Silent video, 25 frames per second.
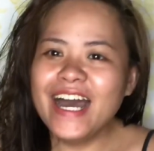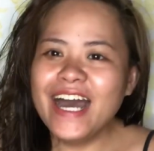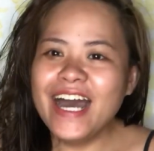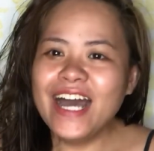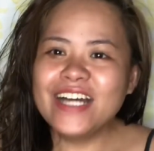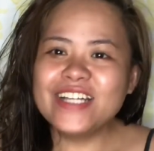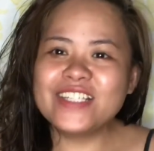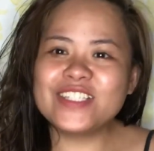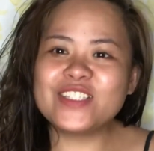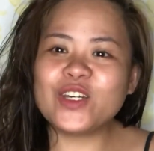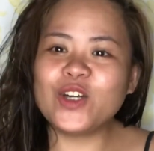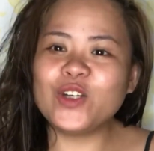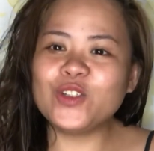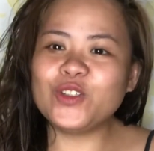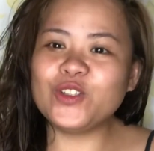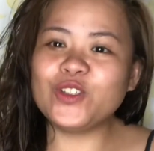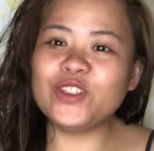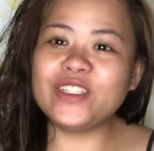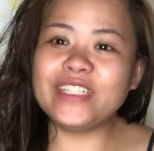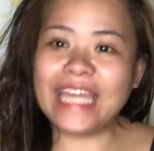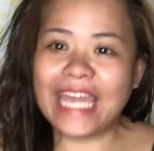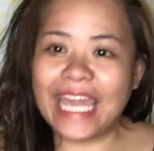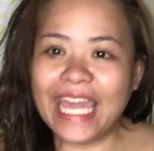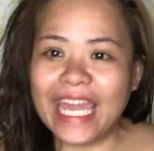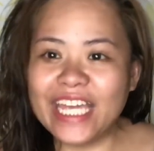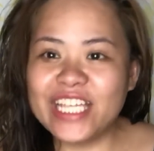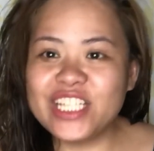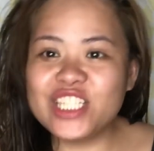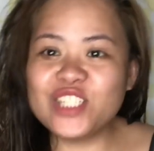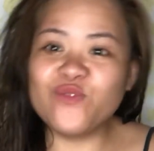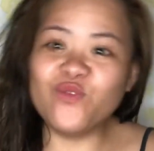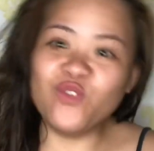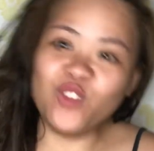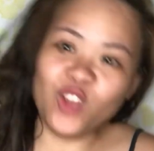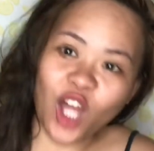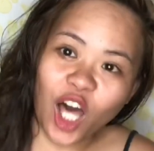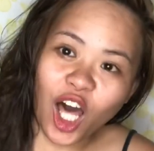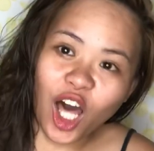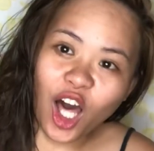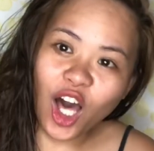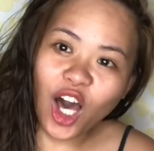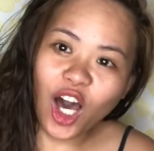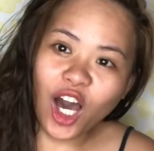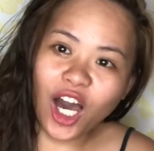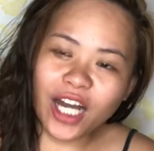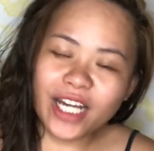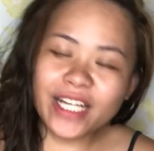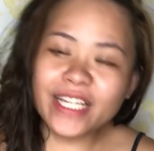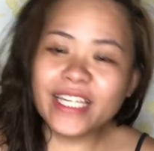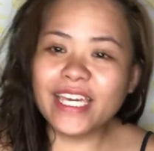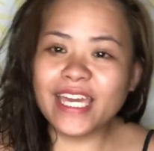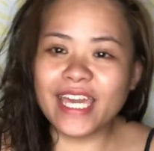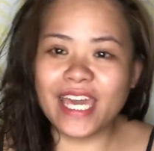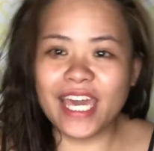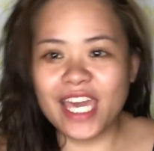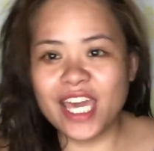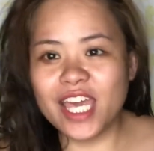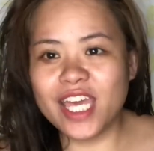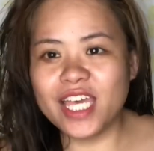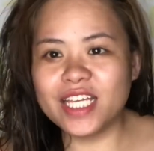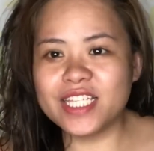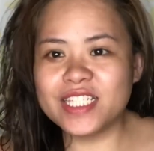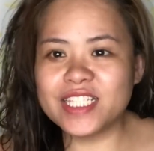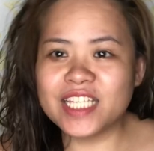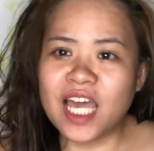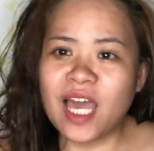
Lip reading: So today's vlog is